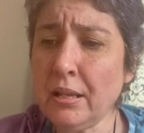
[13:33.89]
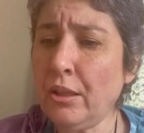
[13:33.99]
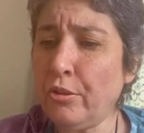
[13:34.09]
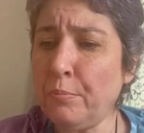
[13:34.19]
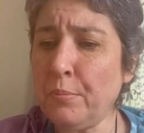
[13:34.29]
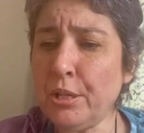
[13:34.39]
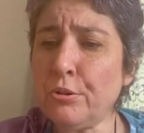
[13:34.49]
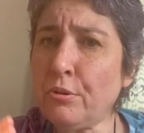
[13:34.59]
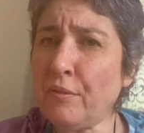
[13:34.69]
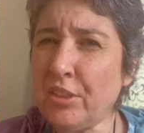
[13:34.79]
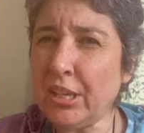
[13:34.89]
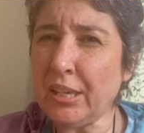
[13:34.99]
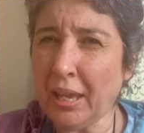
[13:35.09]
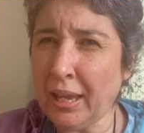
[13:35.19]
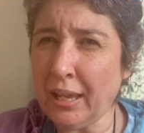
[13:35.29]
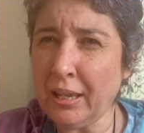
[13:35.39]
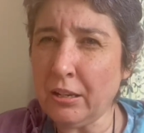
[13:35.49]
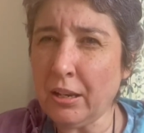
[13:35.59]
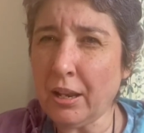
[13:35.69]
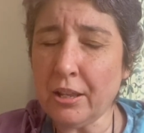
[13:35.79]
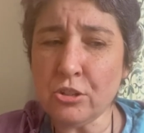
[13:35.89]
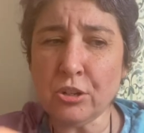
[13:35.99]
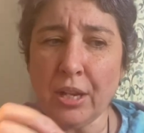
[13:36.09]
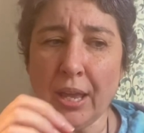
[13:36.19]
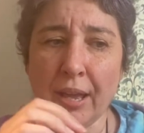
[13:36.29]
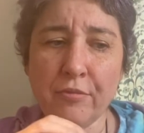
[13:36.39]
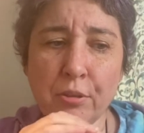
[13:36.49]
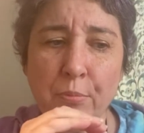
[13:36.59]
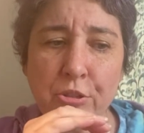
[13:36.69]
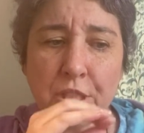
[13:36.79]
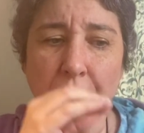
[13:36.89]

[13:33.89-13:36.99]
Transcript: the middle of the cane is going to have the most